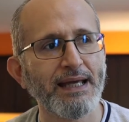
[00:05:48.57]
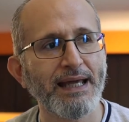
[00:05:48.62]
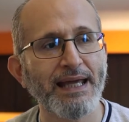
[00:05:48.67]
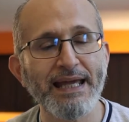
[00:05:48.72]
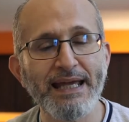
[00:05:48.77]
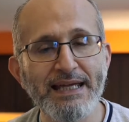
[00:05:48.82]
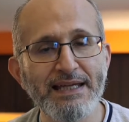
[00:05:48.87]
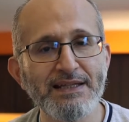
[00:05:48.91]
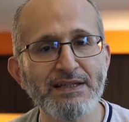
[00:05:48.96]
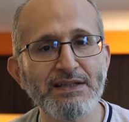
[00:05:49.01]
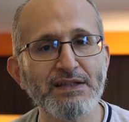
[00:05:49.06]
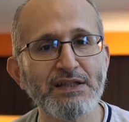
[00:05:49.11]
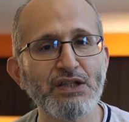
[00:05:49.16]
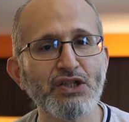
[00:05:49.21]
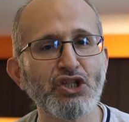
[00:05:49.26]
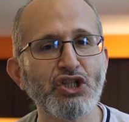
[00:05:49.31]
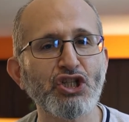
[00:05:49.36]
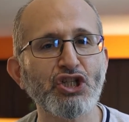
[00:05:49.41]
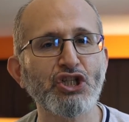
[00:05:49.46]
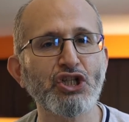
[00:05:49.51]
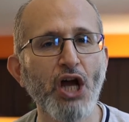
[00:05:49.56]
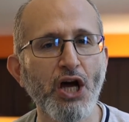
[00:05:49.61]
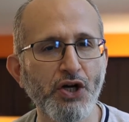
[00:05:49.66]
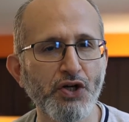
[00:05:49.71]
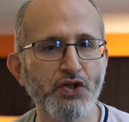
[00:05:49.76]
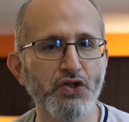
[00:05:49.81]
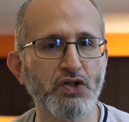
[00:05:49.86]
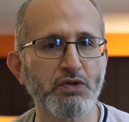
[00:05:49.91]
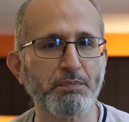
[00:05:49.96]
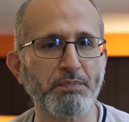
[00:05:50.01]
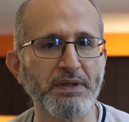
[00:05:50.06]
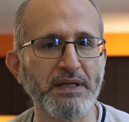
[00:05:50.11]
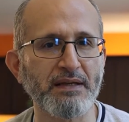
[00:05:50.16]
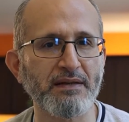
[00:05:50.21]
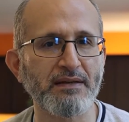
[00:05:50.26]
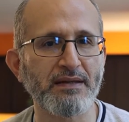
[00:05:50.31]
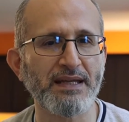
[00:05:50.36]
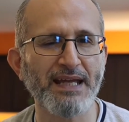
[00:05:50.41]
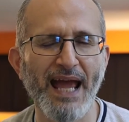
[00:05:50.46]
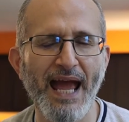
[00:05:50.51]
Is shutter
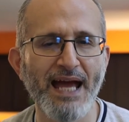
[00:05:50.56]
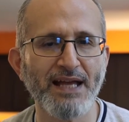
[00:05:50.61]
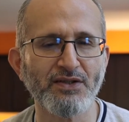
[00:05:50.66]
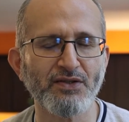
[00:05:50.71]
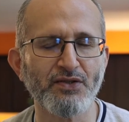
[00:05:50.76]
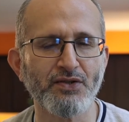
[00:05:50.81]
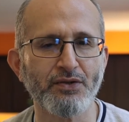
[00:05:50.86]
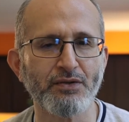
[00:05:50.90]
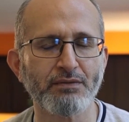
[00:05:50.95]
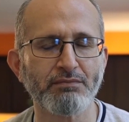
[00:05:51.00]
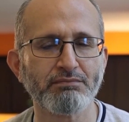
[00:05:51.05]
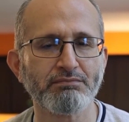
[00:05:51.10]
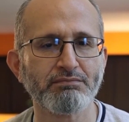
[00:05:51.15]
speed the answer?